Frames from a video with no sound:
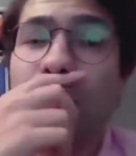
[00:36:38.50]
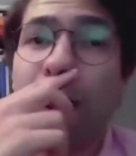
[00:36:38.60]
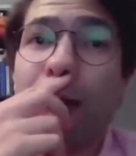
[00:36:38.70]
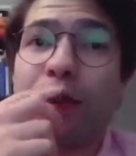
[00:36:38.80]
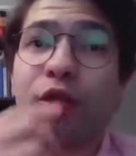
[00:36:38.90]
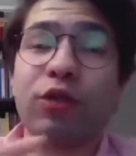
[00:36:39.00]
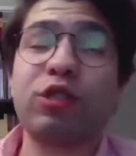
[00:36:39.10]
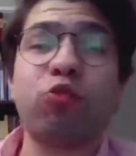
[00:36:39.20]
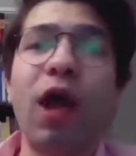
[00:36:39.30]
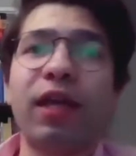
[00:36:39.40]
but you know
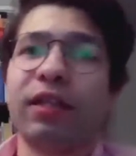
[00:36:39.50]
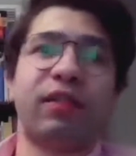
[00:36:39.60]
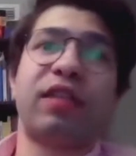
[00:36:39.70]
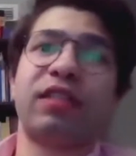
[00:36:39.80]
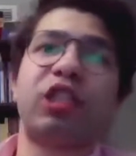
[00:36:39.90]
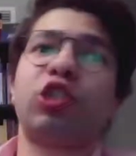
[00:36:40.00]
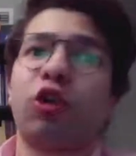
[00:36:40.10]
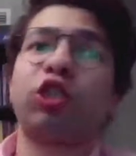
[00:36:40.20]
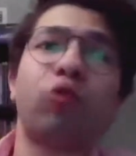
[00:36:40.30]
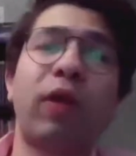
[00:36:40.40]
it's why things like
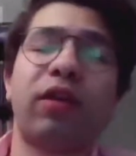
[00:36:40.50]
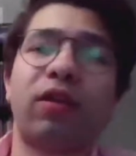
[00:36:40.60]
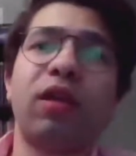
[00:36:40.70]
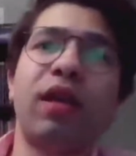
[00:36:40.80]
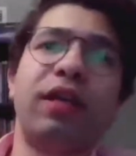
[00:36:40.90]
stars twinkle.